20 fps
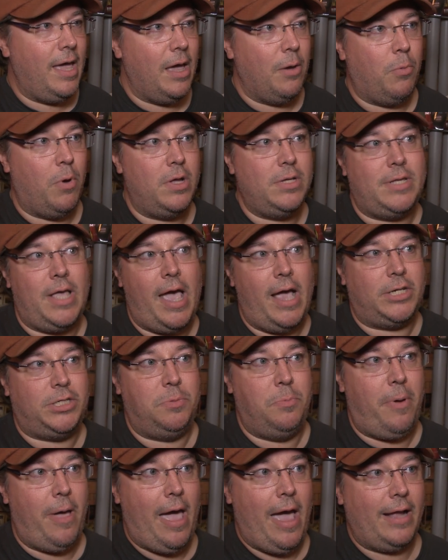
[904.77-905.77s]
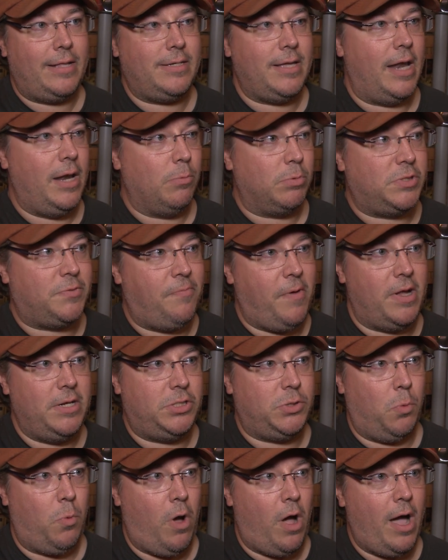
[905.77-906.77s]
it was action-packed, and it was fun
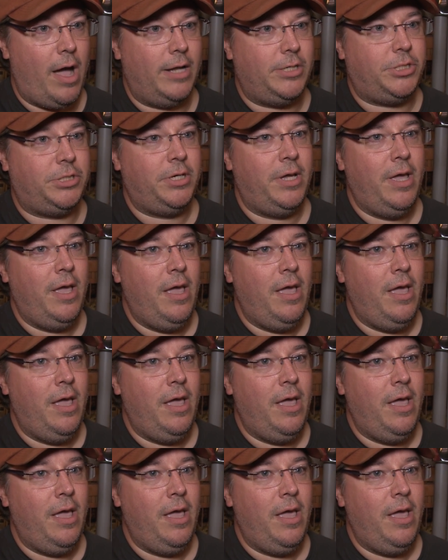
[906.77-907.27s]
to watch,